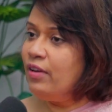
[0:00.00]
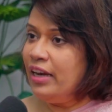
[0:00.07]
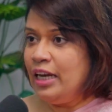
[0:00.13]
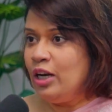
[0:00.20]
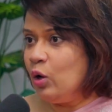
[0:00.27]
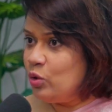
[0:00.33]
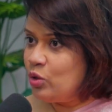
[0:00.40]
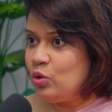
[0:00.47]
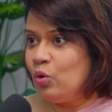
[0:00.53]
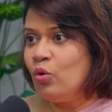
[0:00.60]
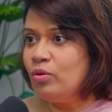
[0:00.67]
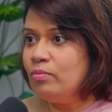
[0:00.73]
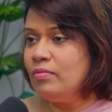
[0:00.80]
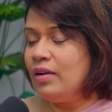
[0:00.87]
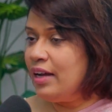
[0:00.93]
very close to
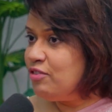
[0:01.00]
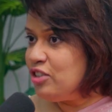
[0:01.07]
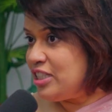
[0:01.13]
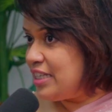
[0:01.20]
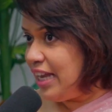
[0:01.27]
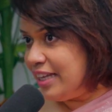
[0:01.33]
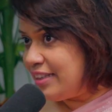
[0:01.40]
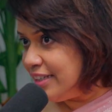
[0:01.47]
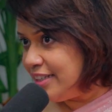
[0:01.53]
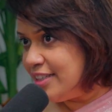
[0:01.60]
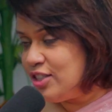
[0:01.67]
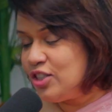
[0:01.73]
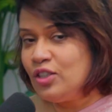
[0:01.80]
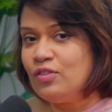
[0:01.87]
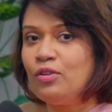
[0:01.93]
home. I've just taken the
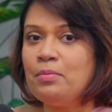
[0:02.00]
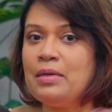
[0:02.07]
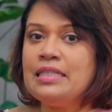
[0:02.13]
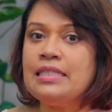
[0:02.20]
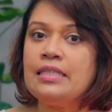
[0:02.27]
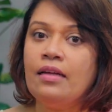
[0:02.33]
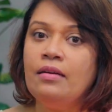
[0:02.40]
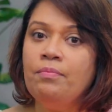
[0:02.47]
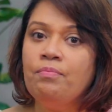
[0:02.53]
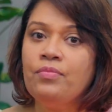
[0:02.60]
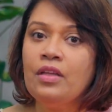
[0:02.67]
decision for my son.